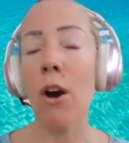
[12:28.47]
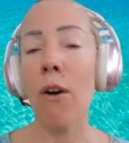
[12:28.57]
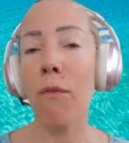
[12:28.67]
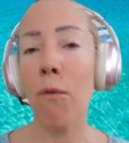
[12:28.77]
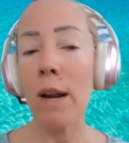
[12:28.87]

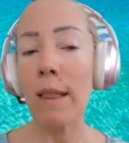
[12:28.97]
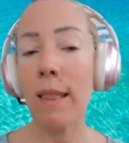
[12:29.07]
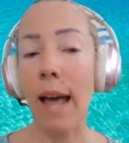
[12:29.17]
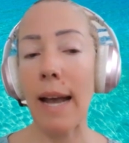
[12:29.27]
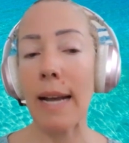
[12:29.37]
Fourth
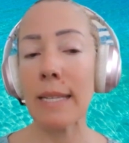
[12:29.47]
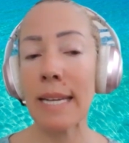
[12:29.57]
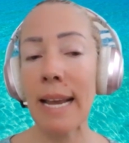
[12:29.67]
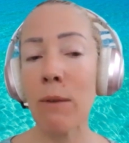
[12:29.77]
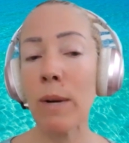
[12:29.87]
lines, and
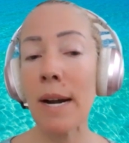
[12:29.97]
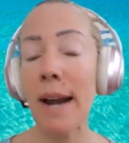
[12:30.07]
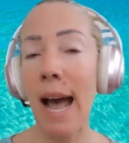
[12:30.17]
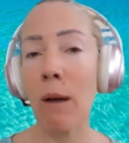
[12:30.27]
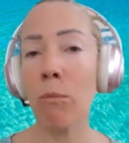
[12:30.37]
again, we're
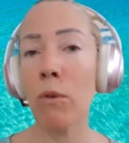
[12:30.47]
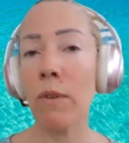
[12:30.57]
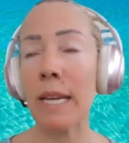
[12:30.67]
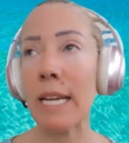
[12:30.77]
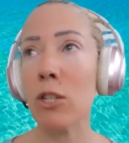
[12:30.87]
now
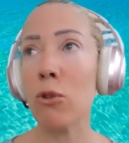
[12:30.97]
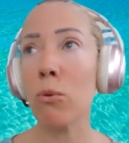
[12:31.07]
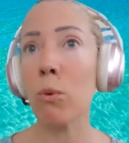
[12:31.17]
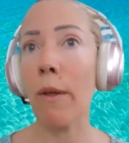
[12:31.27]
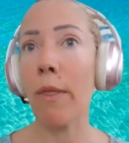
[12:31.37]
moving into